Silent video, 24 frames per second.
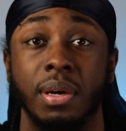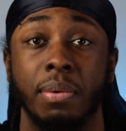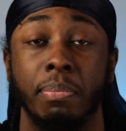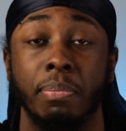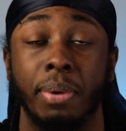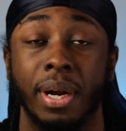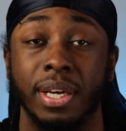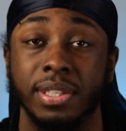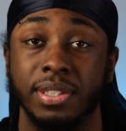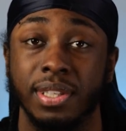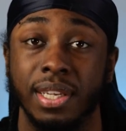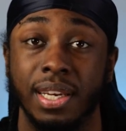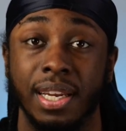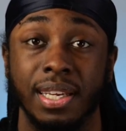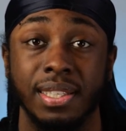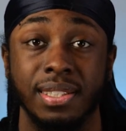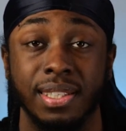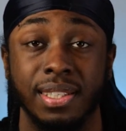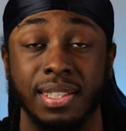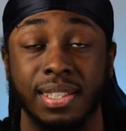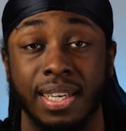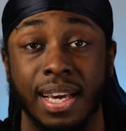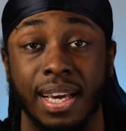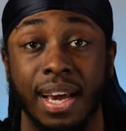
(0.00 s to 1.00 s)
price of
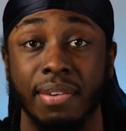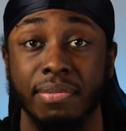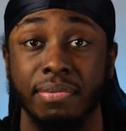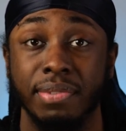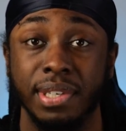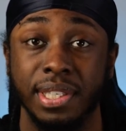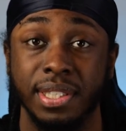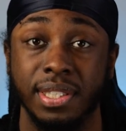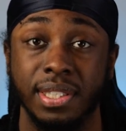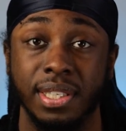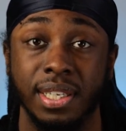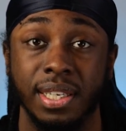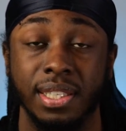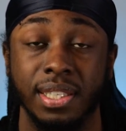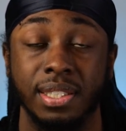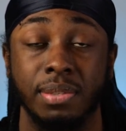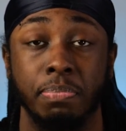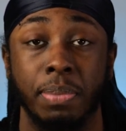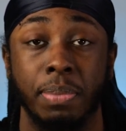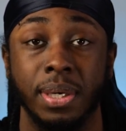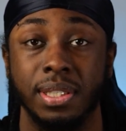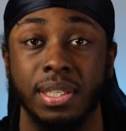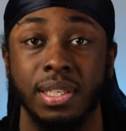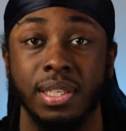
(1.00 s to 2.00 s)
lenses can reach there,
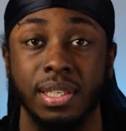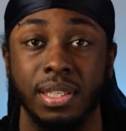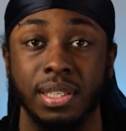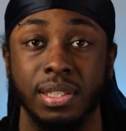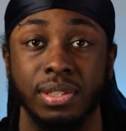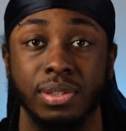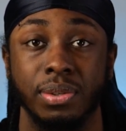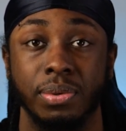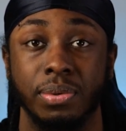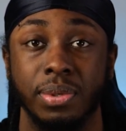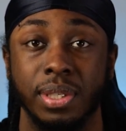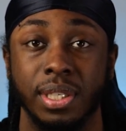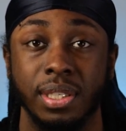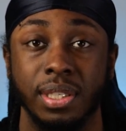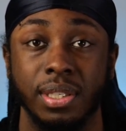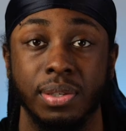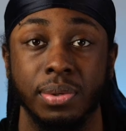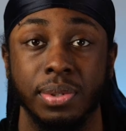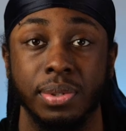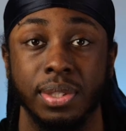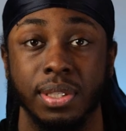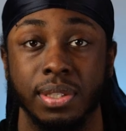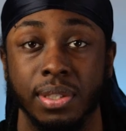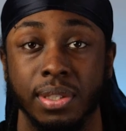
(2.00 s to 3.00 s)
especially in the Sony
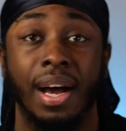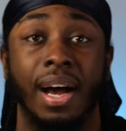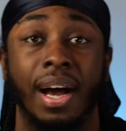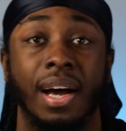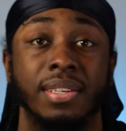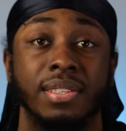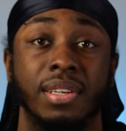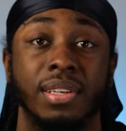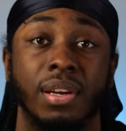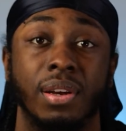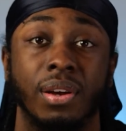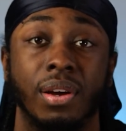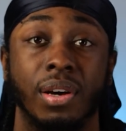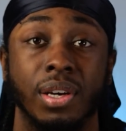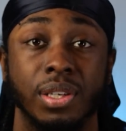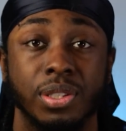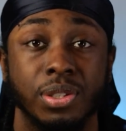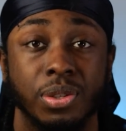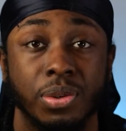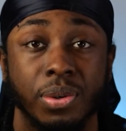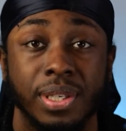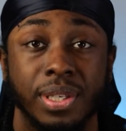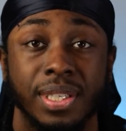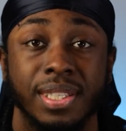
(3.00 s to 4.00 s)
ecosystem. And the
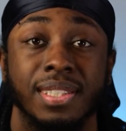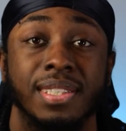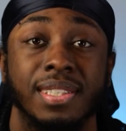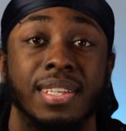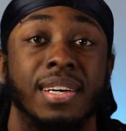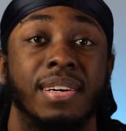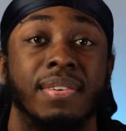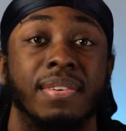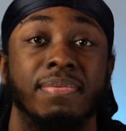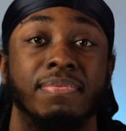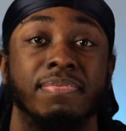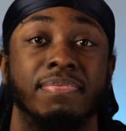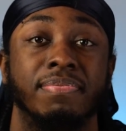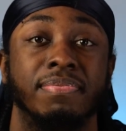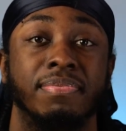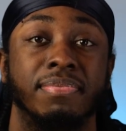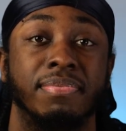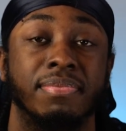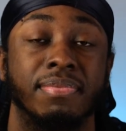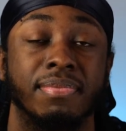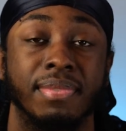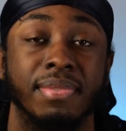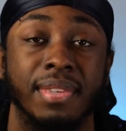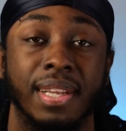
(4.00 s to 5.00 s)
last one is that
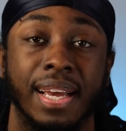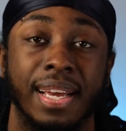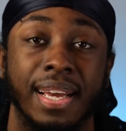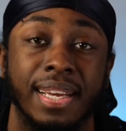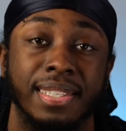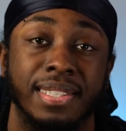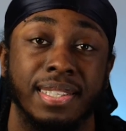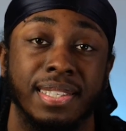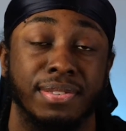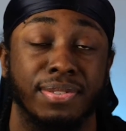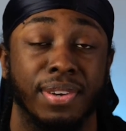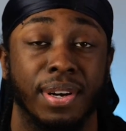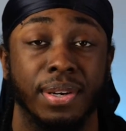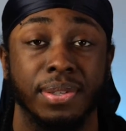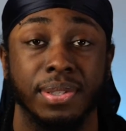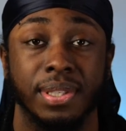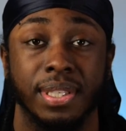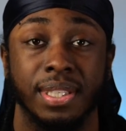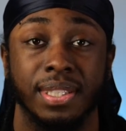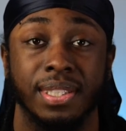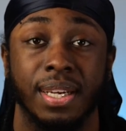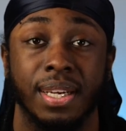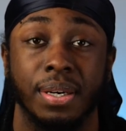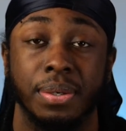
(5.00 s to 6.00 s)
the
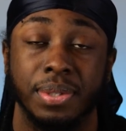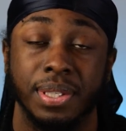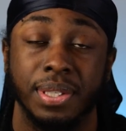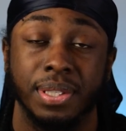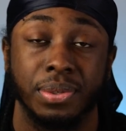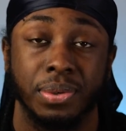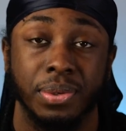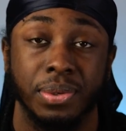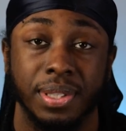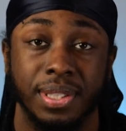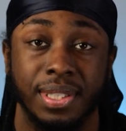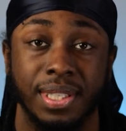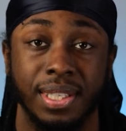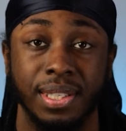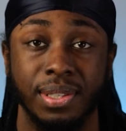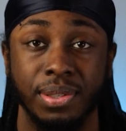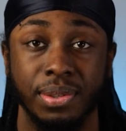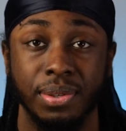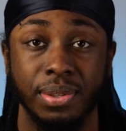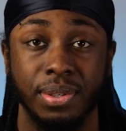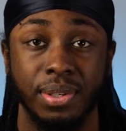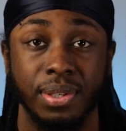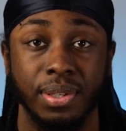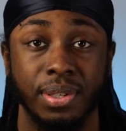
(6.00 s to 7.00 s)
A6000 is now
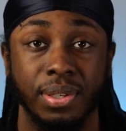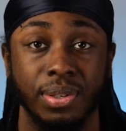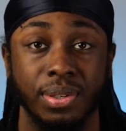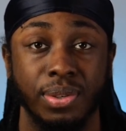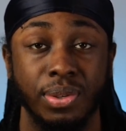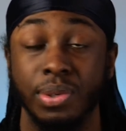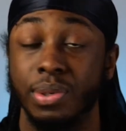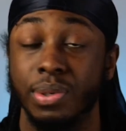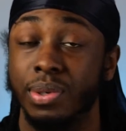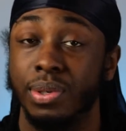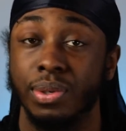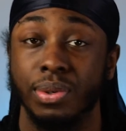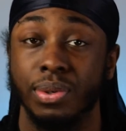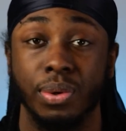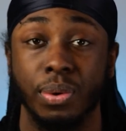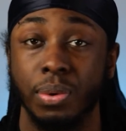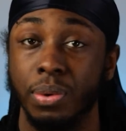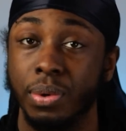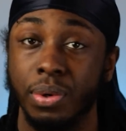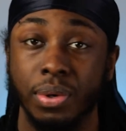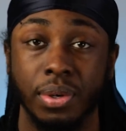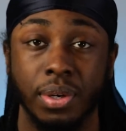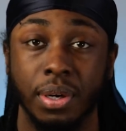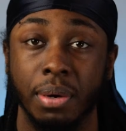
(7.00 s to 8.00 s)
discontinued. You can no
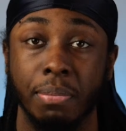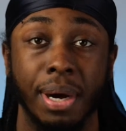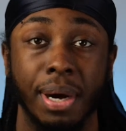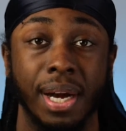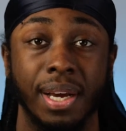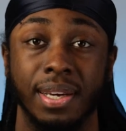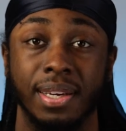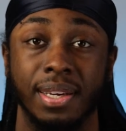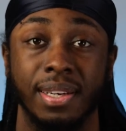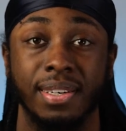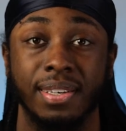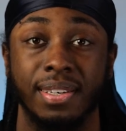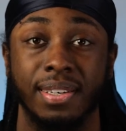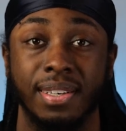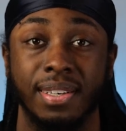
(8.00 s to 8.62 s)
longer buy it.